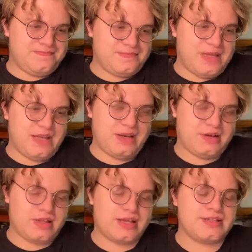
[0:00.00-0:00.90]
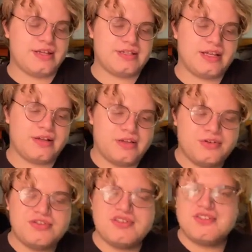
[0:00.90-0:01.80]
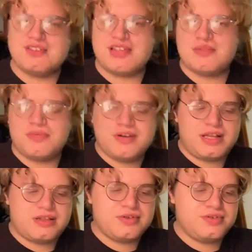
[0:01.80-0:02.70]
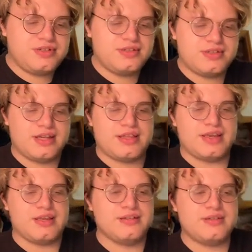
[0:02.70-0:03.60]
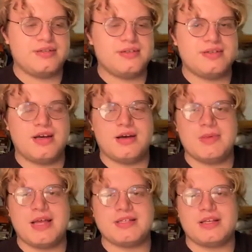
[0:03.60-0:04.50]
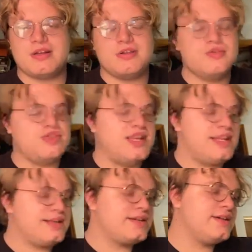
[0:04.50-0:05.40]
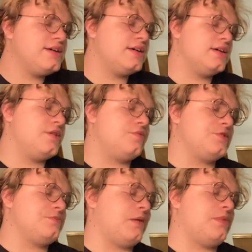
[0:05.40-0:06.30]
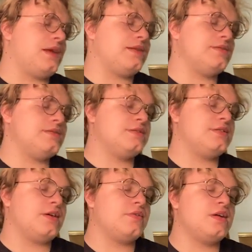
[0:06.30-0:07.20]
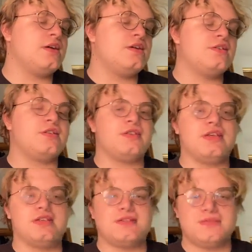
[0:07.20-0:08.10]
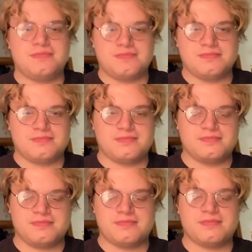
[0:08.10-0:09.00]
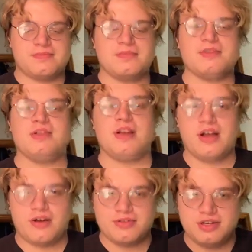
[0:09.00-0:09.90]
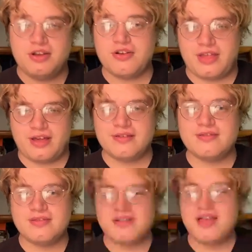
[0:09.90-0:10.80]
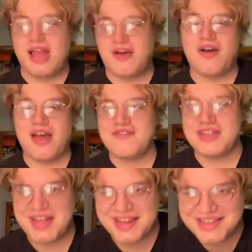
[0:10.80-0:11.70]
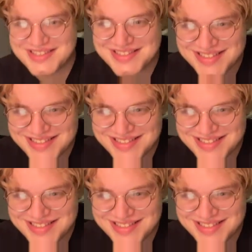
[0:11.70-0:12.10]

is it inclusions? Is that the word, inclusions? I think it is. It has an inclusion in it, which might make it so. So this. Do you hear that? How heavy that is.